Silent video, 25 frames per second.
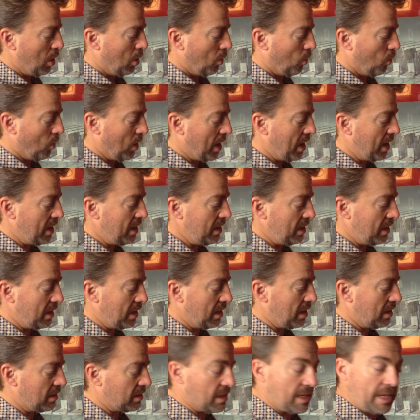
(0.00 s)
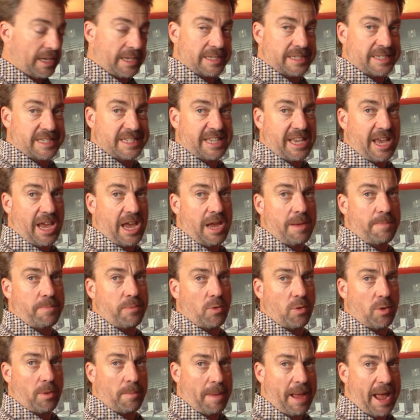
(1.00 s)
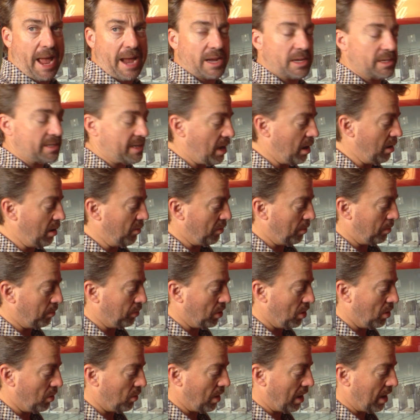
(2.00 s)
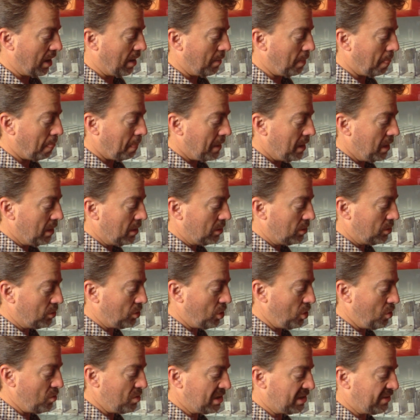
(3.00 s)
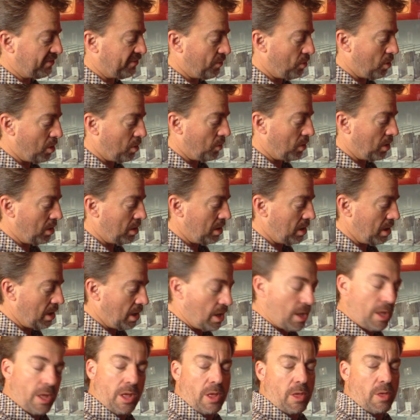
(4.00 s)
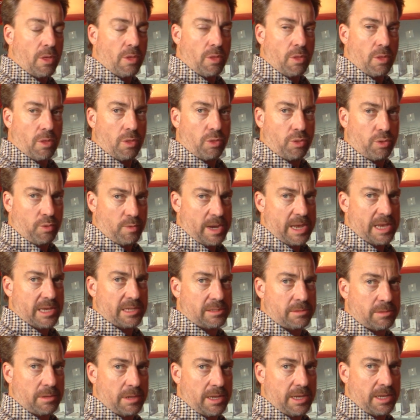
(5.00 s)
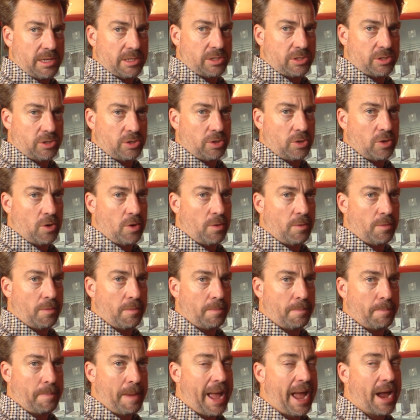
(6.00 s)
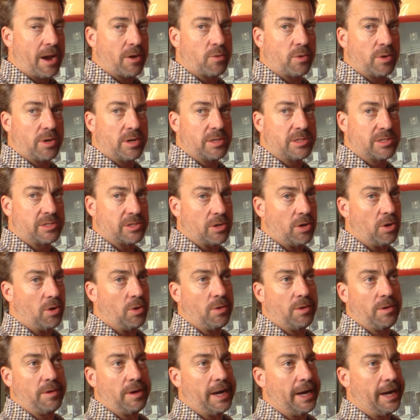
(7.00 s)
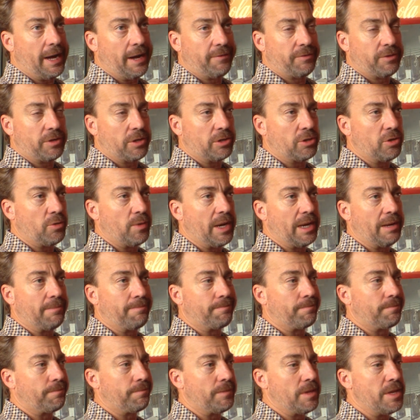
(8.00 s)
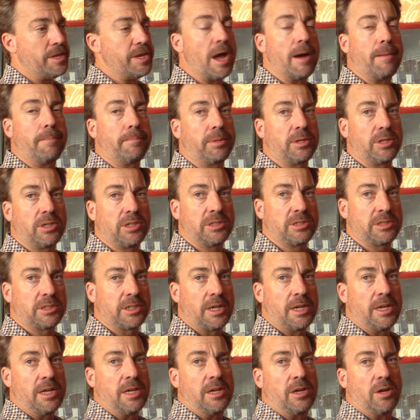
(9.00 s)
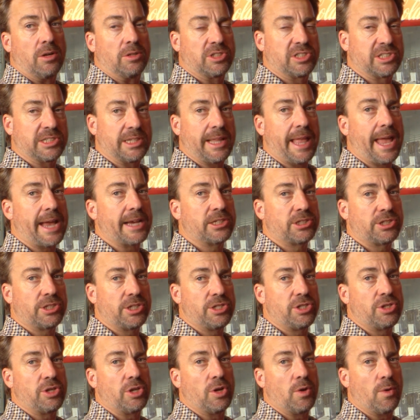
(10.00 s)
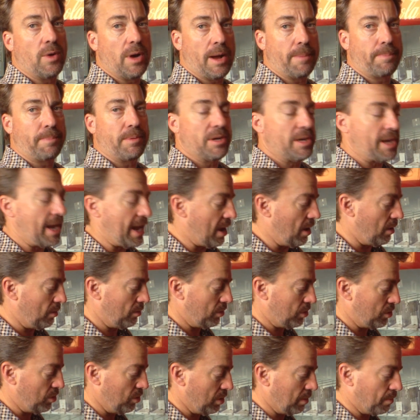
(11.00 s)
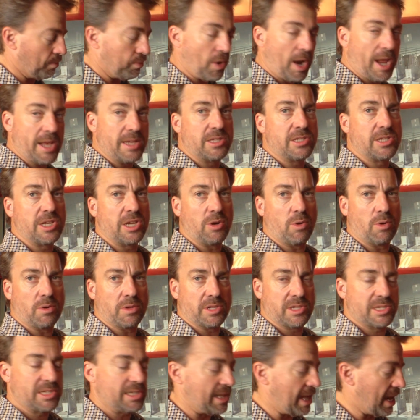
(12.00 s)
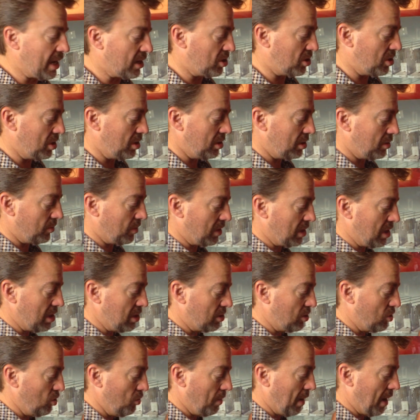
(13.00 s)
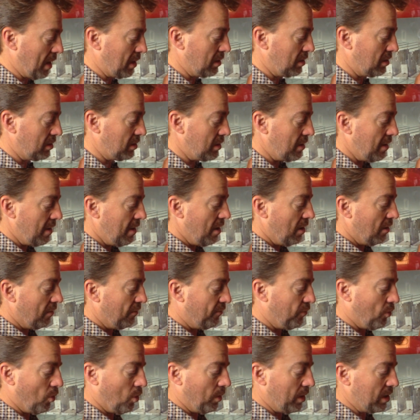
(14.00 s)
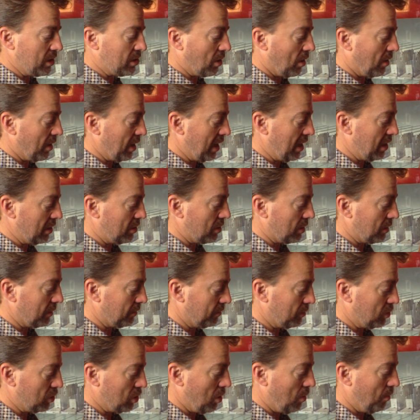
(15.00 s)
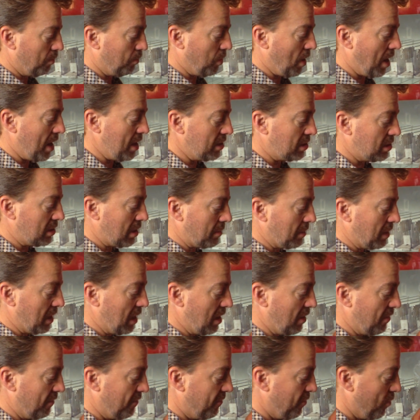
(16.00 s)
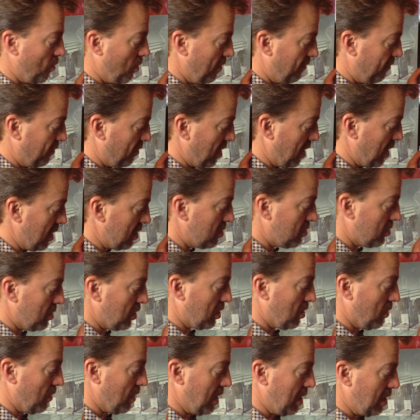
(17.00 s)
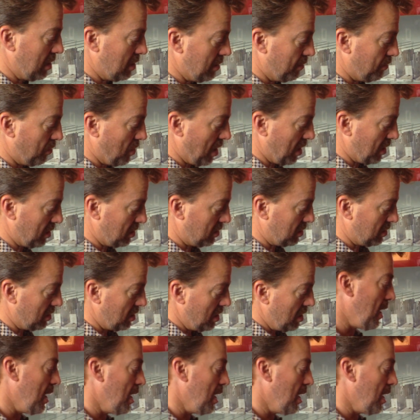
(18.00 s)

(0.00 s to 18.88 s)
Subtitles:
1 is escape or back us out of a program. 2 is forward. 3 is to go backwards. So if you're doing numbers or selections, you can go up or down through the pricing or the selections with these two buttons. 4 is our enter. So price, I'm going to hit 4 for enter to go into price.